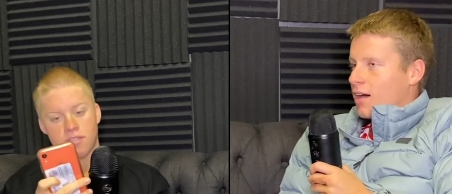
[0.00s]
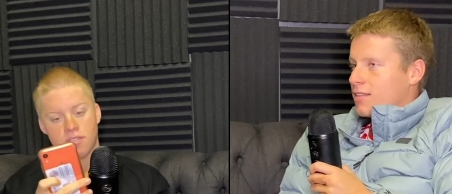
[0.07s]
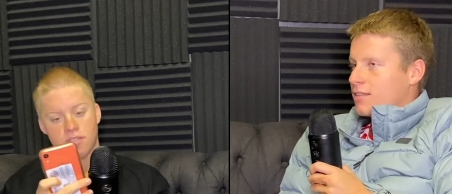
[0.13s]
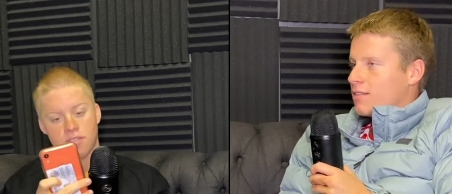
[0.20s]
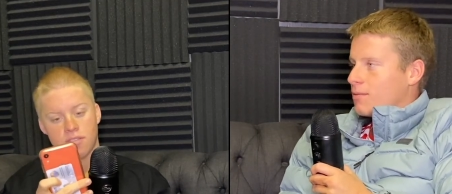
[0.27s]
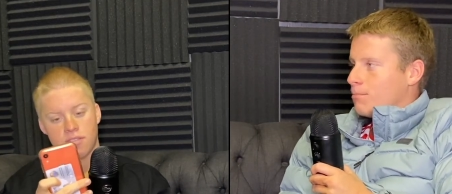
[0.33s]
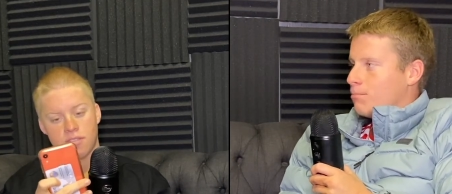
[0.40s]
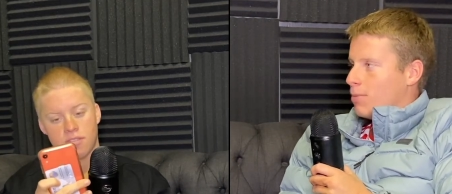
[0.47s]
Speaker 1: other
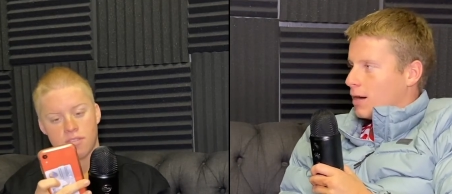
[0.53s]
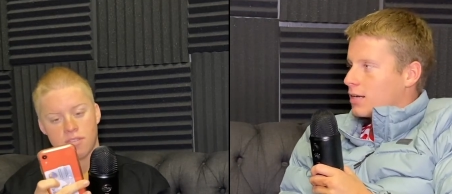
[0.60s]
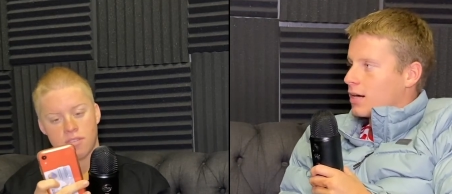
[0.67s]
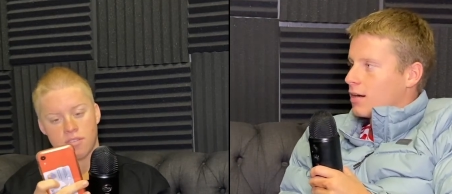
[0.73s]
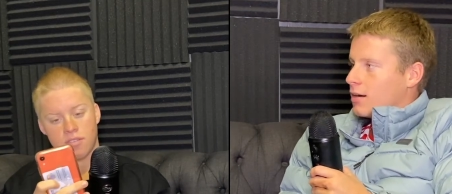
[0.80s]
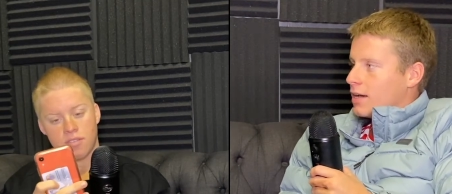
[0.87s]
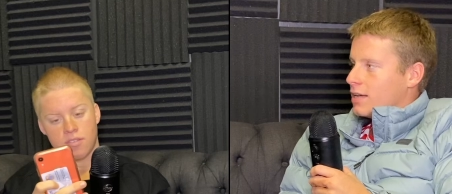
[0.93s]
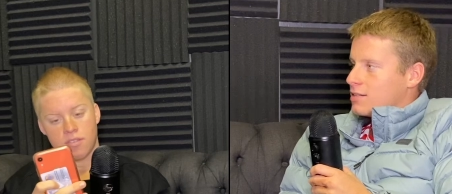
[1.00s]
than
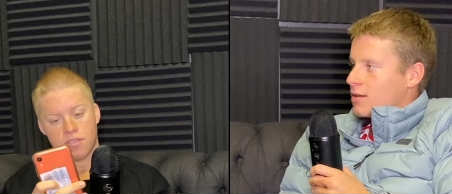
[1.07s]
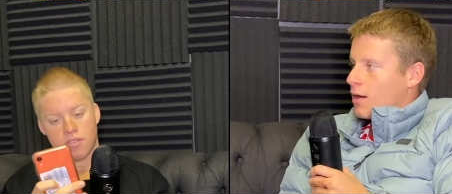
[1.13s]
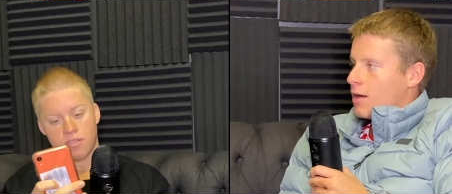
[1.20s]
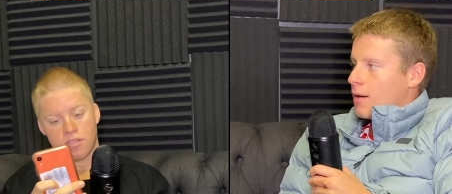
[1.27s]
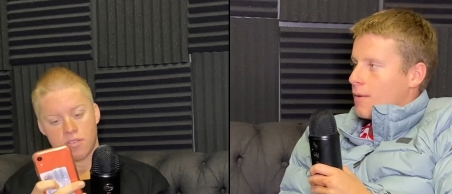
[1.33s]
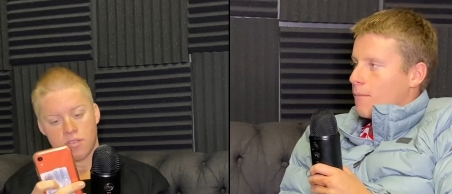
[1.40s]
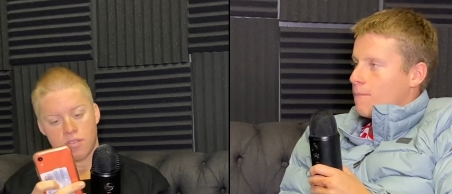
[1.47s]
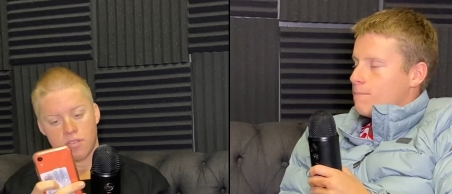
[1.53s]
butter? It's
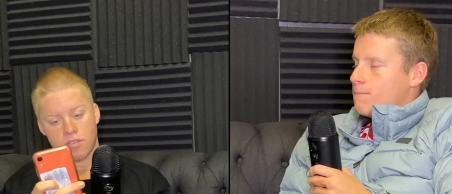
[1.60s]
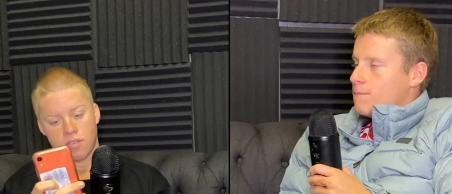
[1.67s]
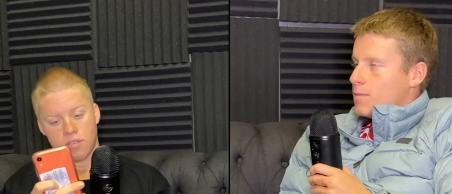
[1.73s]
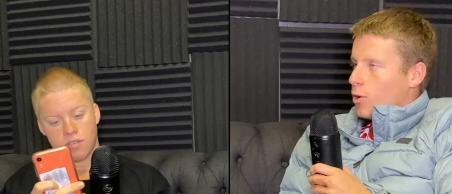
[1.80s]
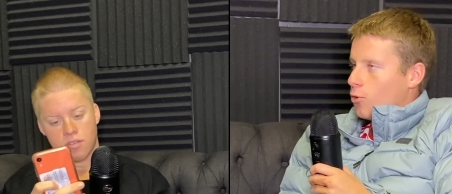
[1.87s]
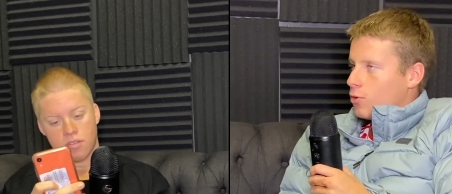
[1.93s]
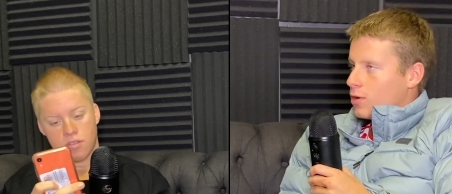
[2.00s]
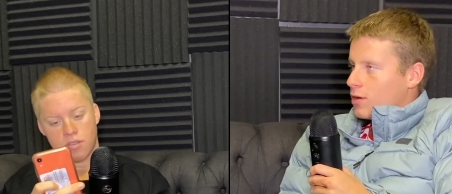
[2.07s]

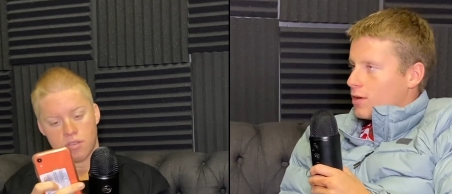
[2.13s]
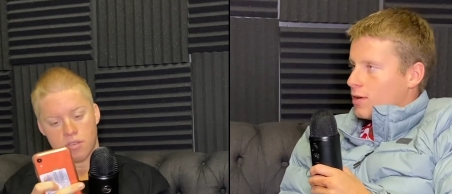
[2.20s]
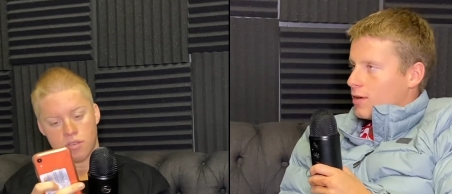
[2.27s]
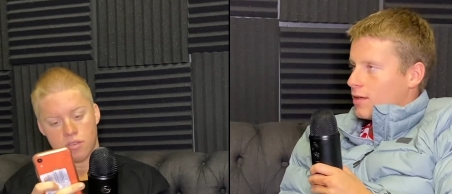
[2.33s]
milk